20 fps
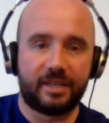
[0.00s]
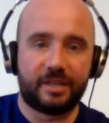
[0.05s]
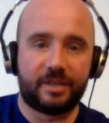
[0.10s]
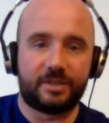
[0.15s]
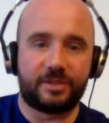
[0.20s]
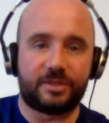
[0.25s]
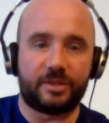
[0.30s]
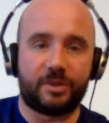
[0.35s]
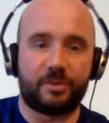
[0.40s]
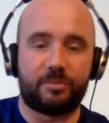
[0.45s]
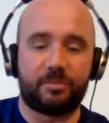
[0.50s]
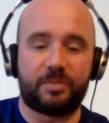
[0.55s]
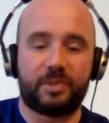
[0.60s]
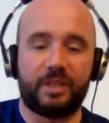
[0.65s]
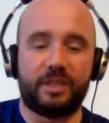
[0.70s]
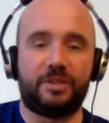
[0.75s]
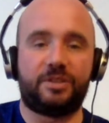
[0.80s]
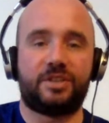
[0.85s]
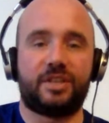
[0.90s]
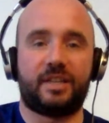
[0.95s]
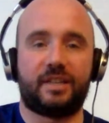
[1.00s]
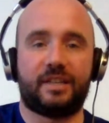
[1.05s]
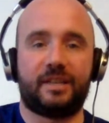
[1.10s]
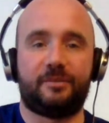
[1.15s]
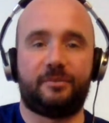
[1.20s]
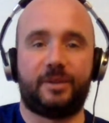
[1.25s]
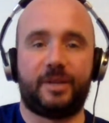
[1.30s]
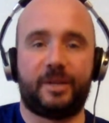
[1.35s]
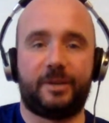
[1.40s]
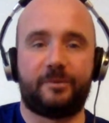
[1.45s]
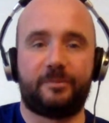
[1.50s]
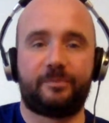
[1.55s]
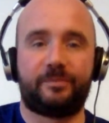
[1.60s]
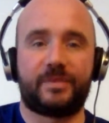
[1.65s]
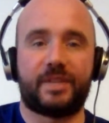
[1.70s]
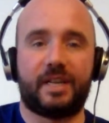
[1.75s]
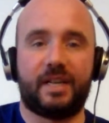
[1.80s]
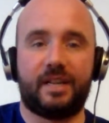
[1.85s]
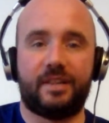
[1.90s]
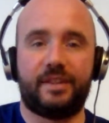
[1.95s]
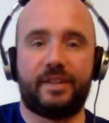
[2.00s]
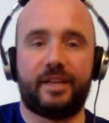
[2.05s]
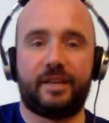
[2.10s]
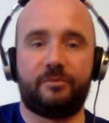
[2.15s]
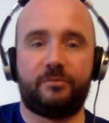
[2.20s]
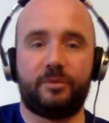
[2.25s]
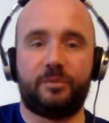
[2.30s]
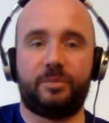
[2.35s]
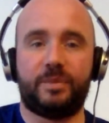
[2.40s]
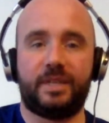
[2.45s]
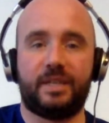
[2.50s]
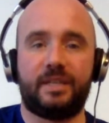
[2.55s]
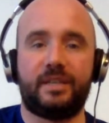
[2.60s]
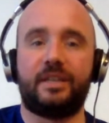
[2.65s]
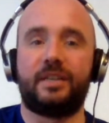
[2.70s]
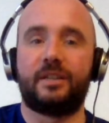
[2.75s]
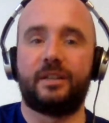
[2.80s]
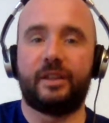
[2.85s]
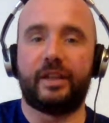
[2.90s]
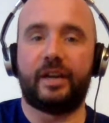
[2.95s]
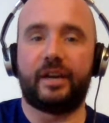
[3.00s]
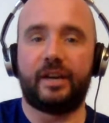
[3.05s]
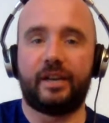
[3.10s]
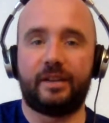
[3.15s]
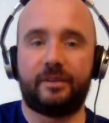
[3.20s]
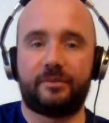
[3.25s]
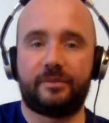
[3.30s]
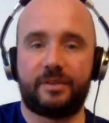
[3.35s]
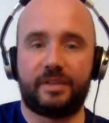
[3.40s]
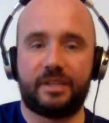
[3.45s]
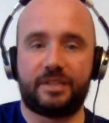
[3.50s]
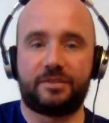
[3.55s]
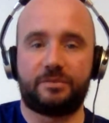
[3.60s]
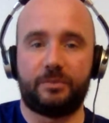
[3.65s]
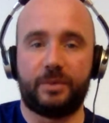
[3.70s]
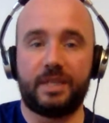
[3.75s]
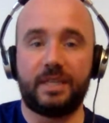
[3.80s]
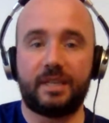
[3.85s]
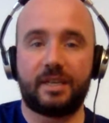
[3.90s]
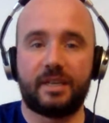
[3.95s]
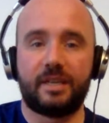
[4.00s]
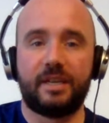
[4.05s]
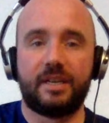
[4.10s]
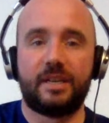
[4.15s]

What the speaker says: So please check that one out, and that will be live this week,